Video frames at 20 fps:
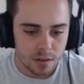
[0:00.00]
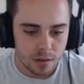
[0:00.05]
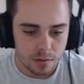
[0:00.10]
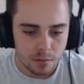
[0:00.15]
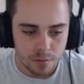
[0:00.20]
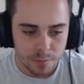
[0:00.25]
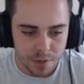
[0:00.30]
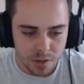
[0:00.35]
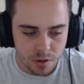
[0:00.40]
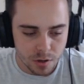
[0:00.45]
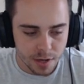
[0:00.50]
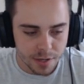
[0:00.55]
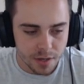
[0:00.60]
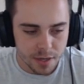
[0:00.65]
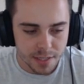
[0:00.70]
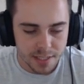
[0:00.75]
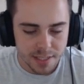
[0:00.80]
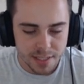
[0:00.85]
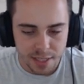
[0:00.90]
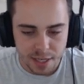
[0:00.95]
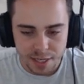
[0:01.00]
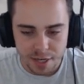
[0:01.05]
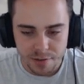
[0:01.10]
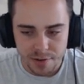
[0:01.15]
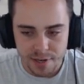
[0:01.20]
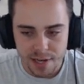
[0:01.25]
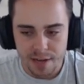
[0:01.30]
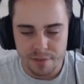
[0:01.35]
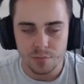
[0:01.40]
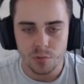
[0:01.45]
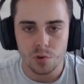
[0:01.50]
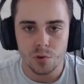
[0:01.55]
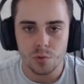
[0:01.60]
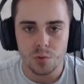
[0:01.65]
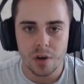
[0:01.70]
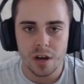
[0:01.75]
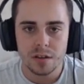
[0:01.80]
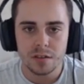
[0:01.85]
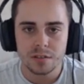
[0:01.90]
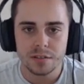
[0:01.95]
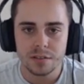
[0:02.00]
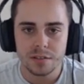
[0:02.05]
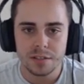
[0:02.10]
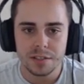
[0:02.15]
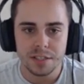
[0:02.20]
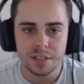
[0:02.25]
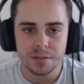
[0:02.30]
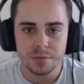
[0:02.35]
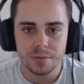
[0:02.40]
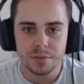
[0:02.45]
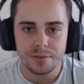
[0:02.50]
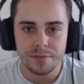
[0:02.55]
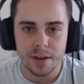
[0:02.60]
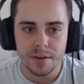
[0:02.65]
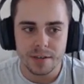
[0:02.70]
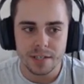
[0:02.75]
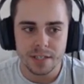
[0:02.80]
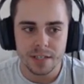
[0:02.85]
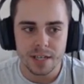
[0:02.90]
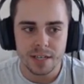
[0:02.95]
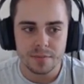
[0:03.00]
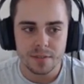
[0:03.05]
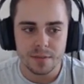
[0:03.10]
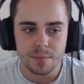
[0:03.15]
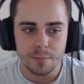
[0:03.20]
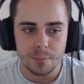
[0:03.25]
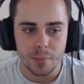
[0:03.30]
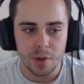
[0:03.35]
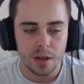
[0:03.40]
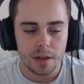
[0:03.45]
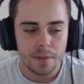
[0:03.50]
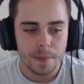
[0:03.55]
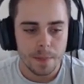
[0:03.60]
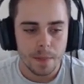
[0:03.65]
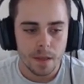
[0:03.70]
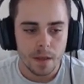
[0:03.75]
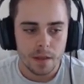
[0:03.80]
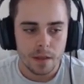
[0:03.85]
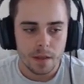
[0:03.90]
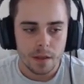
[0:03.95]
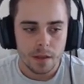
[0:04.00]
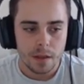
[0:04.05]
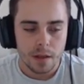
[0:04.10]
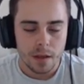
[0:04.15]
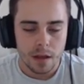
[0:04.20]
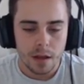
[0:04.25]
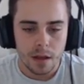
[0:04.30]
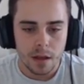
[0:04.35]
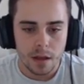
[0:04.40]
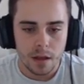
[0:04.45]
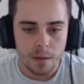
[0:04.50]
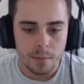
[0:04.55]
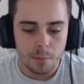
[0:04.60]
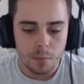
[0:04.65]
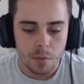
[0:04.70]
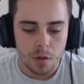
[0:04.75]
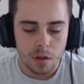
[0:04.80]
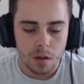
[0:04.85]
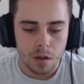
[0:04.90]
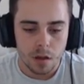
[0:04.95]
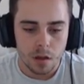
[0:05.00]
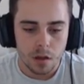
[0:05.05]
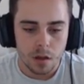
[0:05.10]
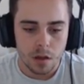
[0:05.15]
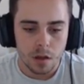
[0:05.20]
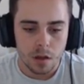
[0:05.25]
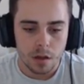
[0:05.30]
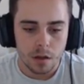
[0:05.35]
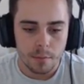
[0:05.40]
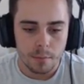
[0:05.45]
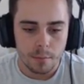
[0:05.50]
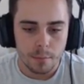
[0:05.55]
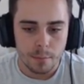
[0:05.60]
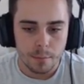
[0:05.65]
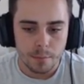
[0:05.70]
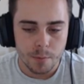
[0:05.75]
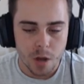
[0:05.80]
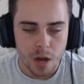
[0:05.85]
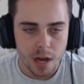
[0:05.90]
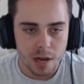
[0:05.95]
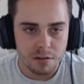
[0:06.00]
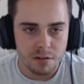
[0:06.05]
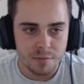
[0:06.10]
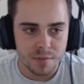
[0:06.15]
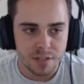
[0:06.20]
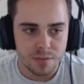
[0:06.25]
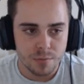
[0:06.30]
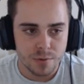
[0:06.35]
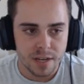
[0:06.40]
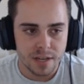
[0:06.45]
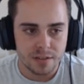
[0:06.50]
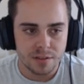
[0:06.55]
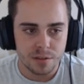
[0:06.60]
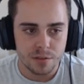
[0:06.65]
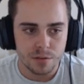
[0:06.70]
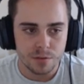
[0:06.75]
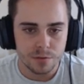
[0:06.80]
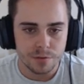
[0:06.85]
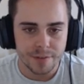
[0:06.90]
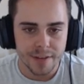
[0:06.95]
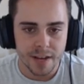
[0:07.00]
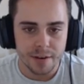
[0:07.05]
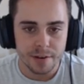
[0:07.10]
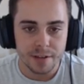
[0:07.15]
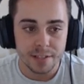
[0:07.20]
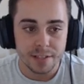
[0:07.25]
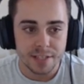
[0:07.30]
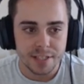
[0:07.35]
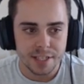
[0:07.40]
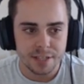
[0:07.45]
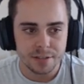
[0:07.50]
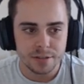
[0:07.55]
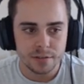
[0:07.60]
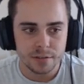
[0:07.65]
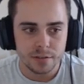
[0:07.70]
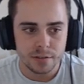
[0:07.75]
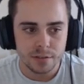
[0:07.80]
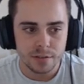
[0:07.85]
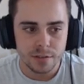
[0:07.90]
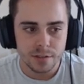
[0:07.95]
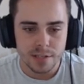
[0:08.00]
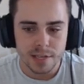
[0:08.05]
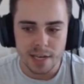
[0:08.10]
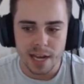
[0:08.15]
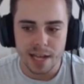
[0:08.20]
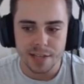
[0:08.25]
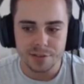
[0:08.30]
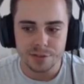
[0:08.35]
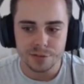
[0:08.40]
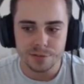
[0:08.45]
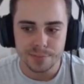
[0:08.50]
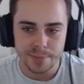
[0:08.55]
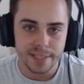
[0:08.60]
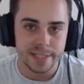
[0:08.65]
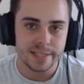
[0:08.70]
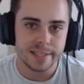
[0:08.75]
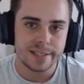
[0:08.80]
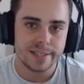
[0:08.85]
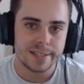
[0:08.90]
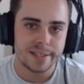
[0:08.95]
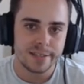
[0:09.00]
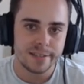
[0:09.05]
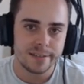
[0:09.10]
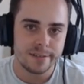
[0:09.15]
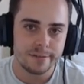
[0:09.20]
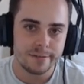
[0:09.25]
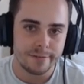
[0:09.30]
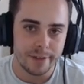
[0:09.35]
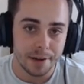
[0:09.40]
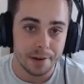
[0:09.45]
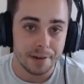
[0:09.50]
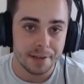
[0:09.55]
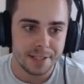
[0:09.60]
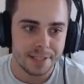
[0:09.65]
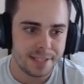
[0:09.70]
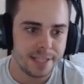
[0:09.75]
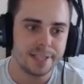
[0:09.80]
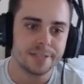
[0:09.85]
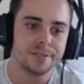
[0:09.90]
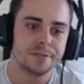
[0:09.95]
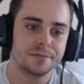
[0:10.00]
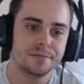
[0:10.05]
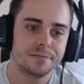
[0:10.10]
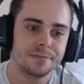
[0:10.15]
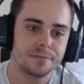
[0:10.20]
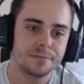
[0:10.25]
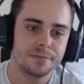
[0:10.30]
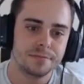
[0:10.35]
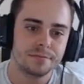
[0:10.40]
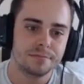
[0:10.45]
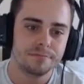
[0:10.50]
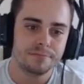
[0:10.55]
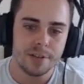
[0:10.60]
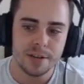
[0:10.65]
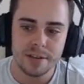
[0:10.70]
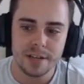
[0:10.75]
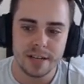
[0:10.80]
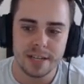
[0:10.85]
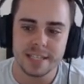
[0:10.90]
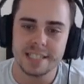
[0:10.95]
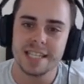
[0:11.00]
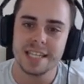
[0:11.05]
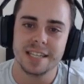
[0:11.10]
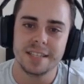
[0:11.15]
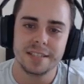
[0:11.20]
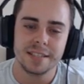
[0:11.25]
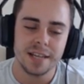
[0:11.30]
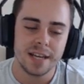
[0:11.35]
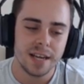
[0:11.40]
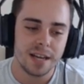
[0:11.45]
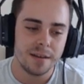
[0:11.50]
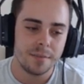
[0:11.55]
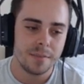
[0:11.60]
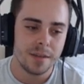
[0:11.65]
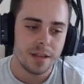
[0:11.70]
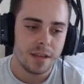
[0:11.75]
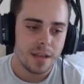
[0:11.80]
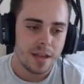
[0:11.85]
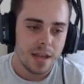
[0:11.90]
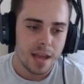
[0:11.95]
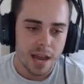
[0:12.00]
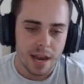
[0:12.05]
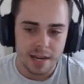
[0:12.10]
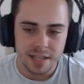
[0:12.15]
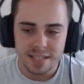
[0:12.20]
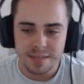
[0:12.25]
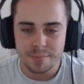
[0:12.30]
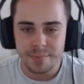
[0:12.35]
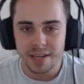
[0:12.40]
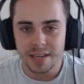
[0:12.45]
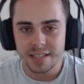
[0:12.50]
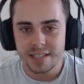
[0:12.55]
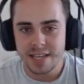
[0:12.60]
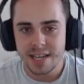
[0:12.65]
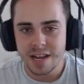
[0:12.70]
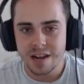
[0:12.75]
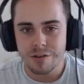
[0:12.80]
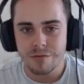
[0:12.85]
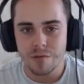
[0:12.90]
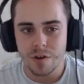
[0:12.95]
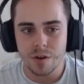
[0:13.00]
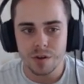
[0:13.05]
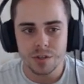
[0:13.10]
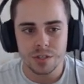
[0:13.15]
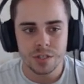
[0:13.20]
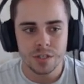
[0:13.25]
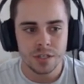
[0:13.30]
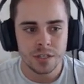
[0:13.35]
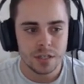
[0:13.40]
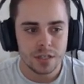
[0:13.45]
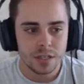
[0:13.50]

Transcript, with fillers: will be quite nice. I know I have Mawile to deal with fairy types, but um, Kyurem is weak to fairy and steel. Salazzle beats fairy and steel very nicely. Um, and its ability in corrosion,